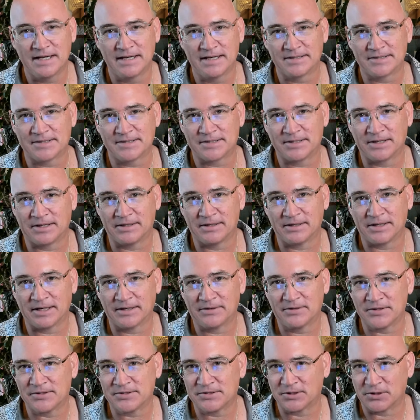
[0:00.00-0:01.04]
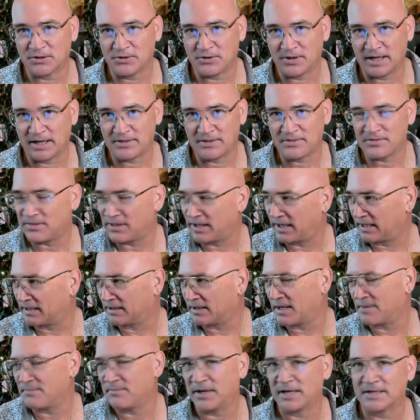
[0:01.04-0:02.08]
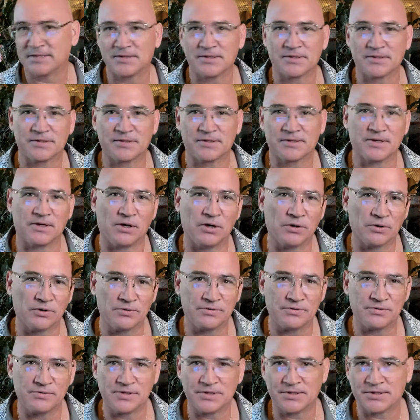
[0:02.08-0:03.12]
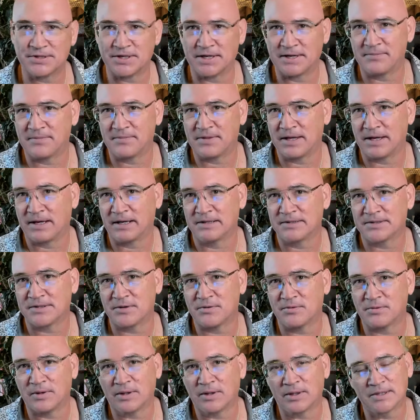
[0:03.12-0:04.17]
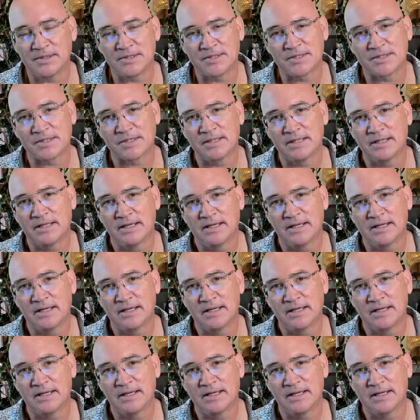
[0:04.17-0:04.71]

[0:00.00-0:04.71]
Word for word: It's not like there's a grand thing that makes us all go through the same things at once.